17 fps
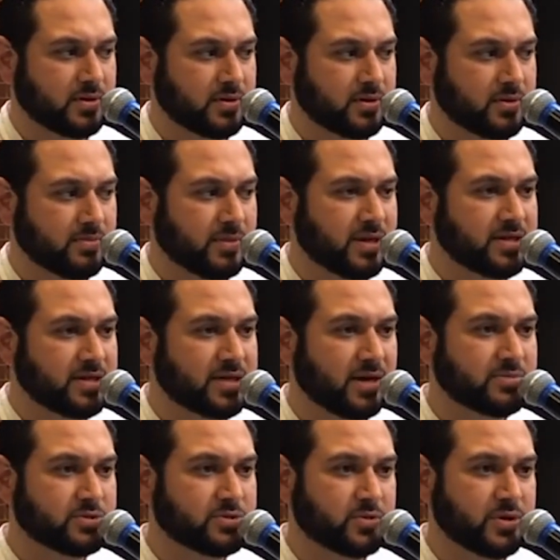many
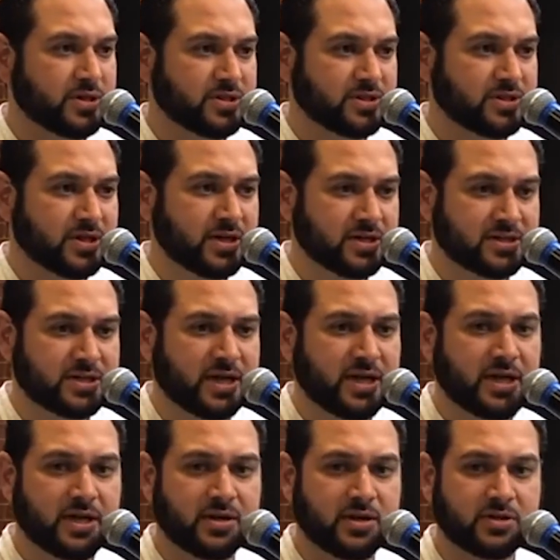times when he did
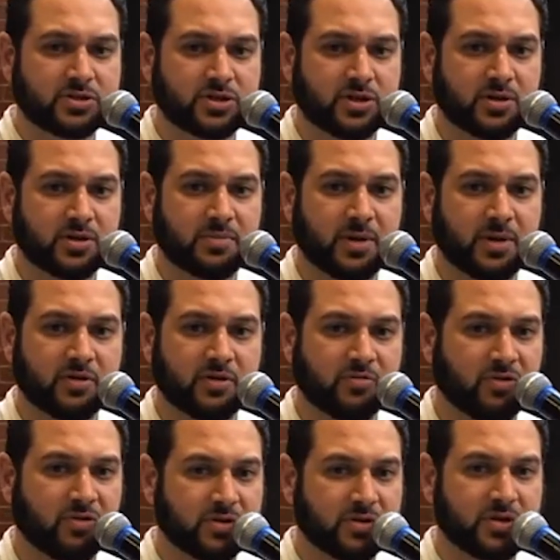attain a certain amount of
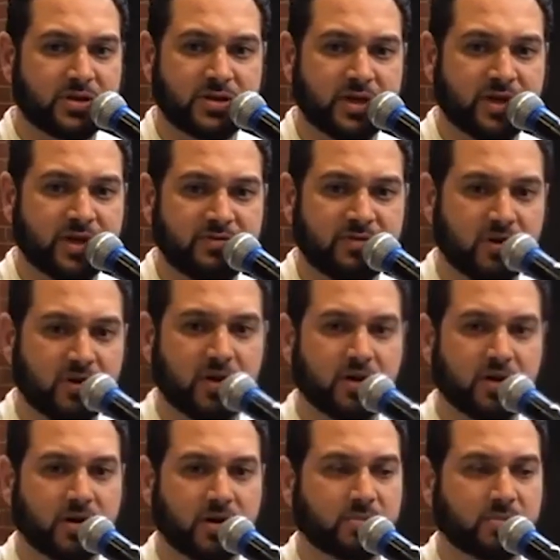wealth, he gave it
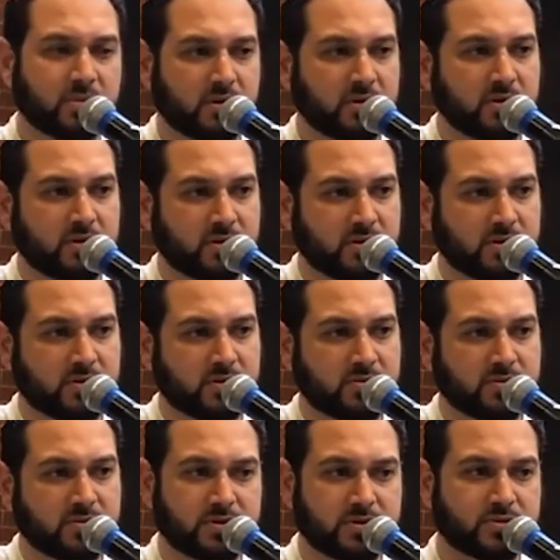all up,
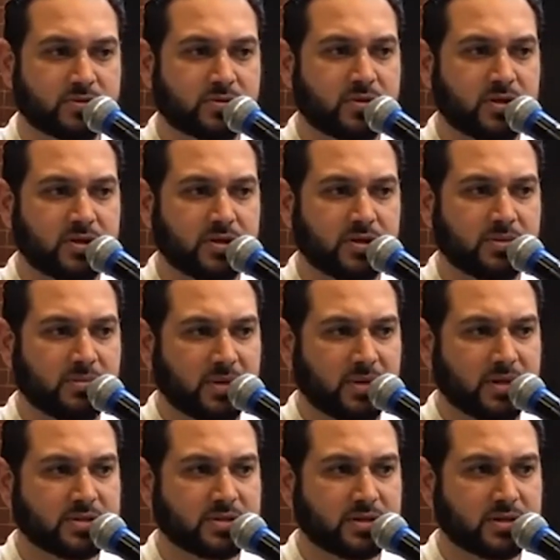which is really
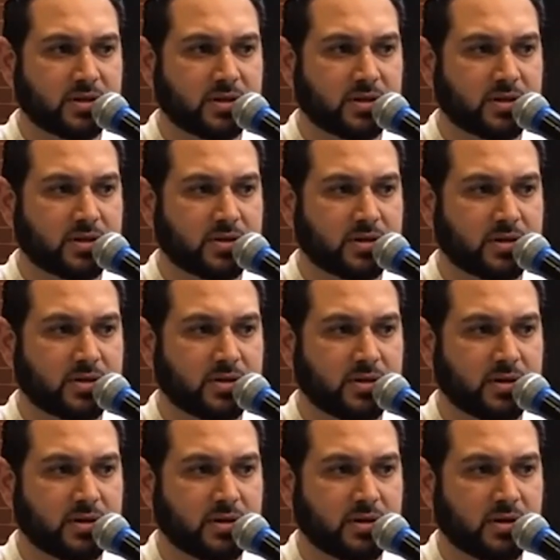amazing.
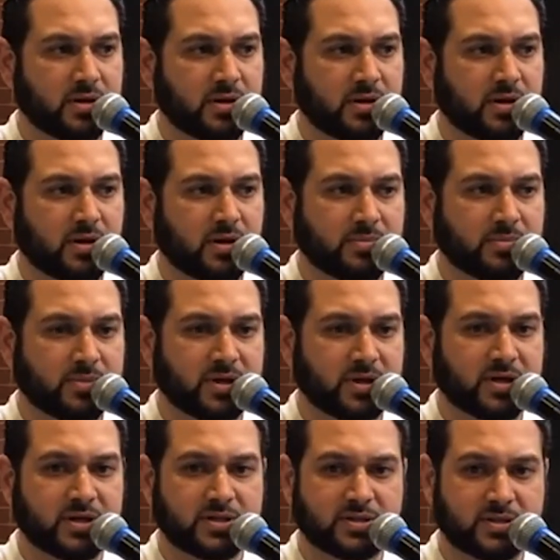
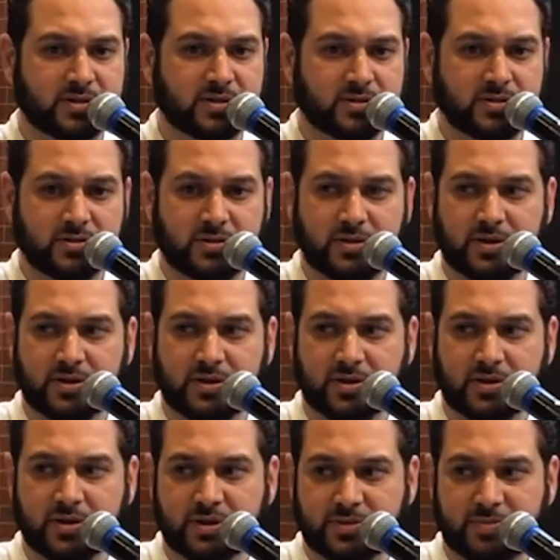Because
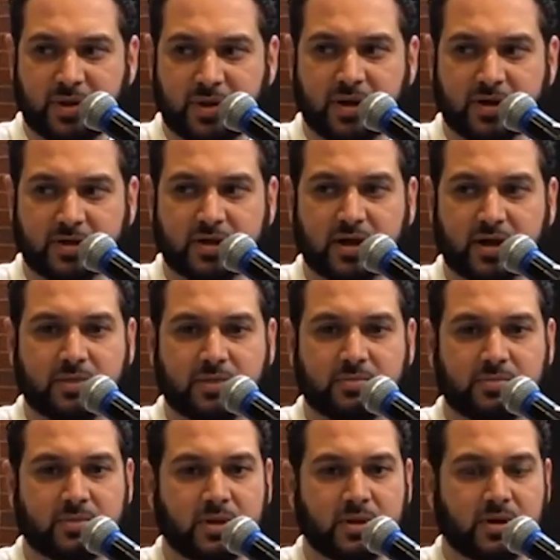in this
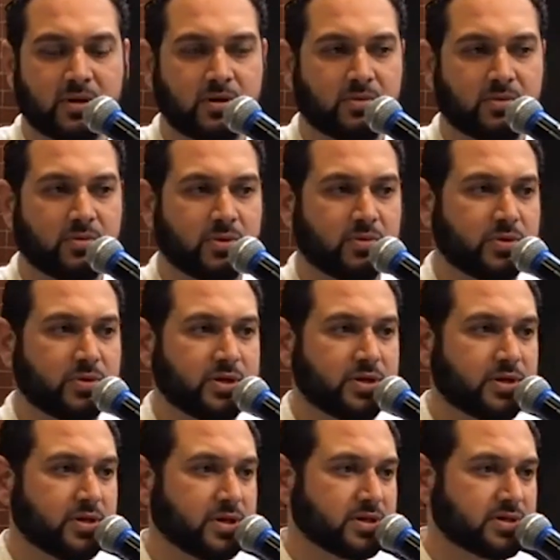paradigm, when
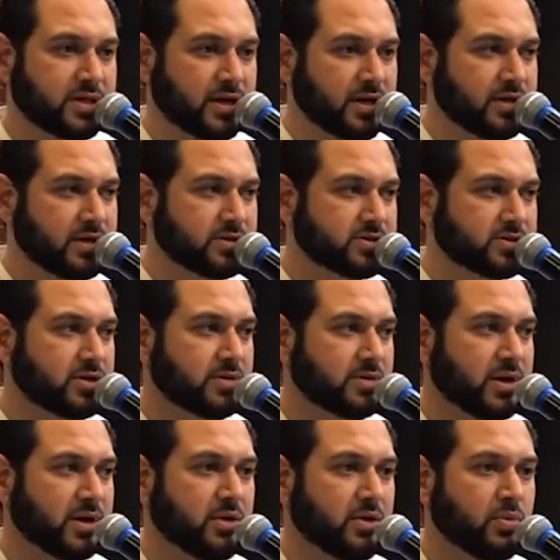we attain a certain
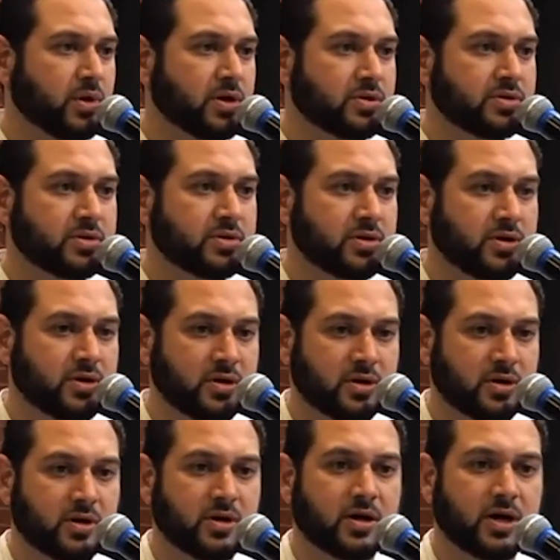amount of
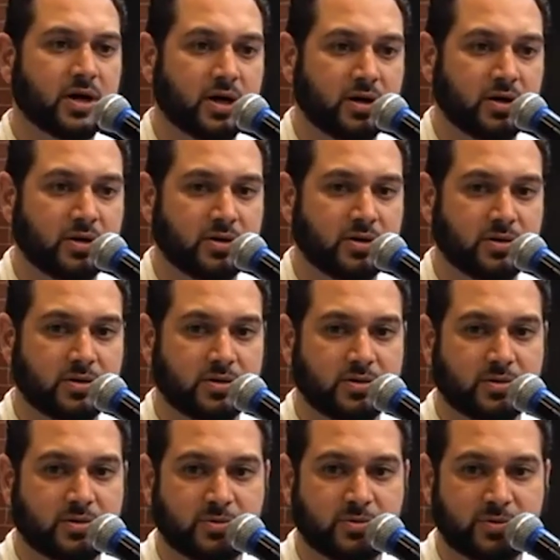wealth,
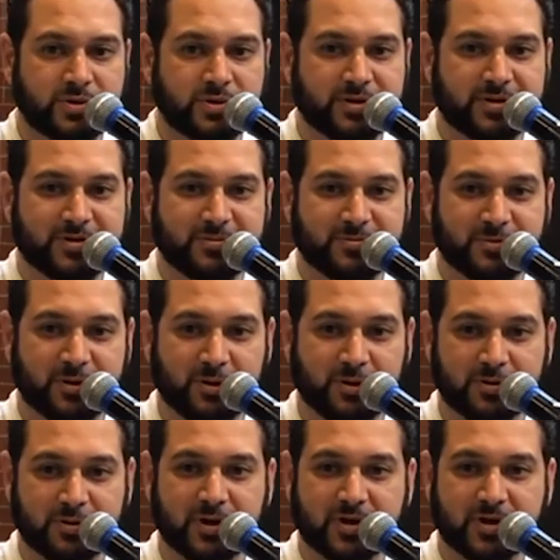we
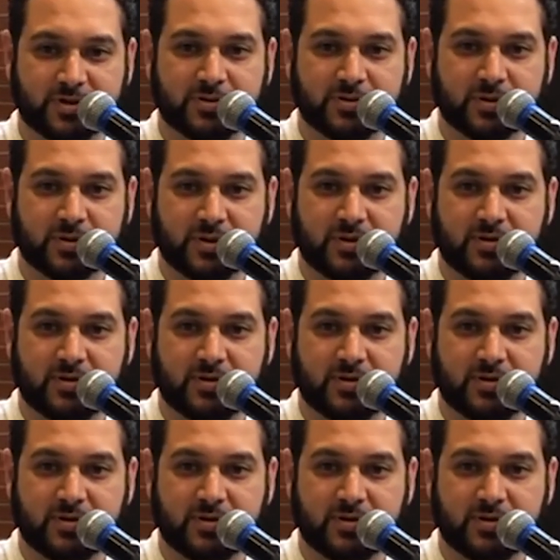hold on to it